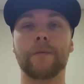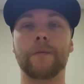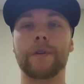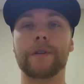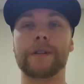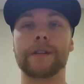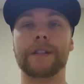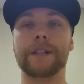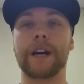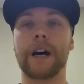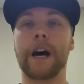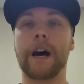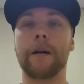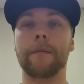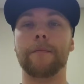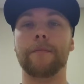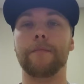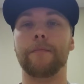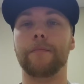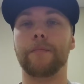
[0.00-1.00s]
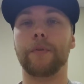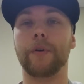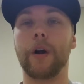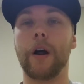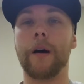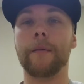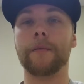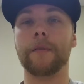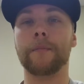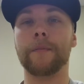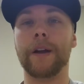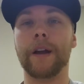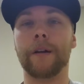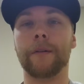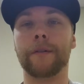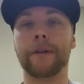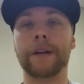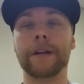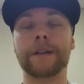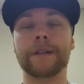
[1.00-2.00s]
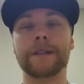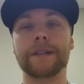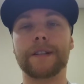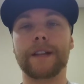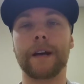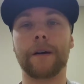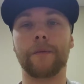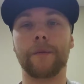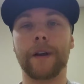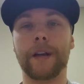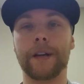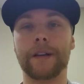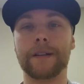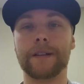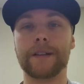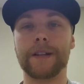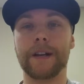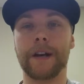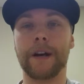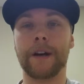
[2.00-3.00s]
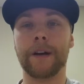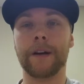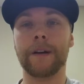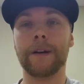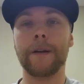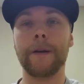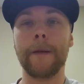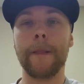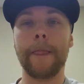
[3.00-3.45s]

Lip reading: were the top problem areas that we had saw.